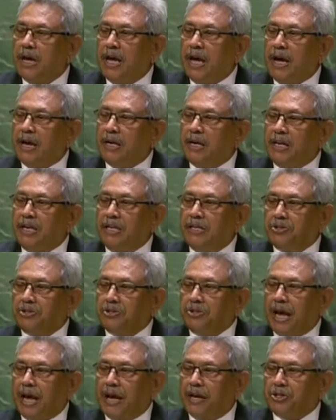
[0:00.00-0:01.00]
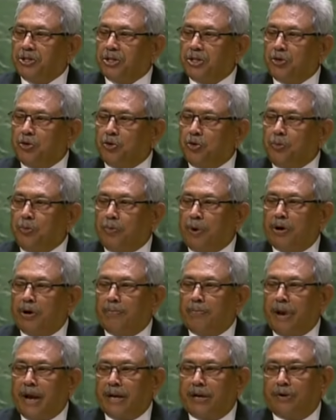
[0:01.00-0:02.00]
and leads the action group
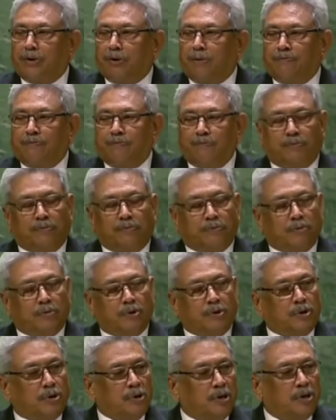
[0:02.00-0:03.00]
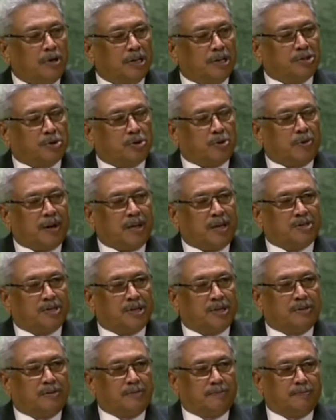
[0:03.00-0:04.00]
on mangrove
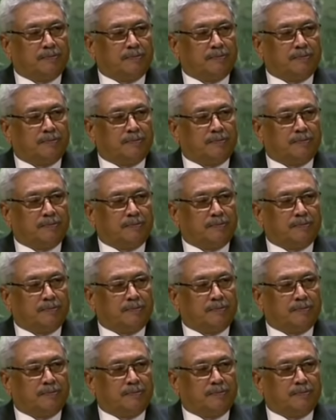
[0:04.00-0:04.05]
restoration.